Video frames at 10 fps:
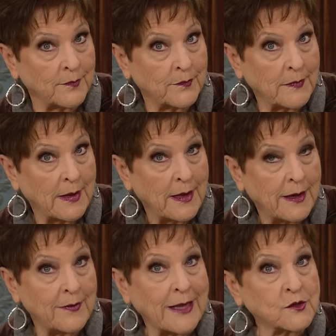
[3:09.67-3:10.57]
Yes.
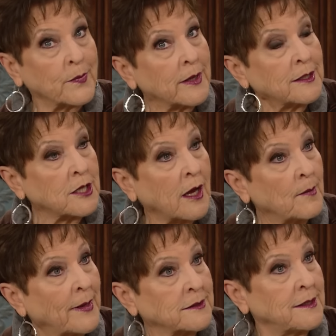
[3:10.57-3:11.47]
Lord. And that's what we're going to talk
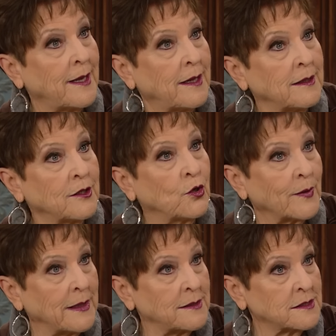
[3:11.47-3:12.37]
about today
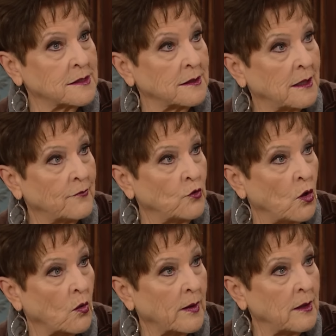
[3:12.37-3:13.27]
degrees of
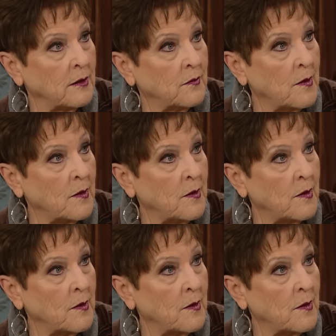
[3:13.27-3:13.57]
glory, degrees.